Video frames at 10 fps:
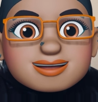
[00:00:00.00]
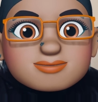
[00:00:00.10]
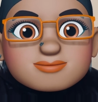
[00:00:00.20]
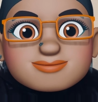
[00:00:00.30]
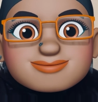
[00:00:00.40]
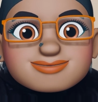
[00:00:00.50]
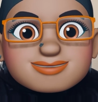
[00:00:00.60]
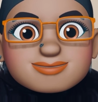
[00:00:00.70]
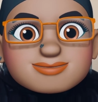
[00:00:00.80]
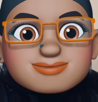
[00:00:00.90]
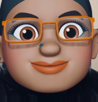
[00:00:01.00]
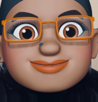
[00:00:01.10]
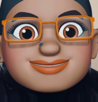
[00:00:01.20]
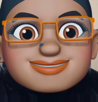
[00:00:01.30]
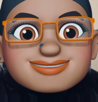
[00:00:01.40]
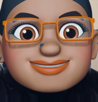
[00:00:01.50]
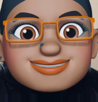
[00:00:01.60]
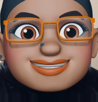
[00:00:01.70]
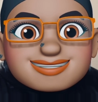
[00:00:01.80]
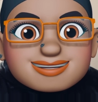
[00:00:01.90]
So,
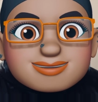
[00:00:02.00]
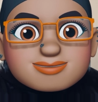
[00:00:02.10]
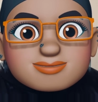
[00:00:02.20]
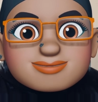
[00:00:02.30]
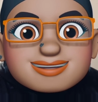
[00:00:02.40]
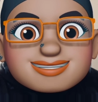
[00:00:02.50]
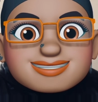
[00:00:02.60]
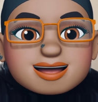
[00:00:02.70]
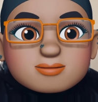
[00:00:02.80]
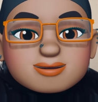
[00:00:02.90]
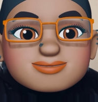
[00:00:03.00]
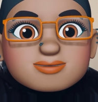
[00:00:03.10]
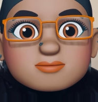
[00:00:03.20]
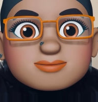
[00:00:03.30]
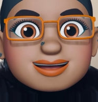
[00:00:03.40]
you know, they were the big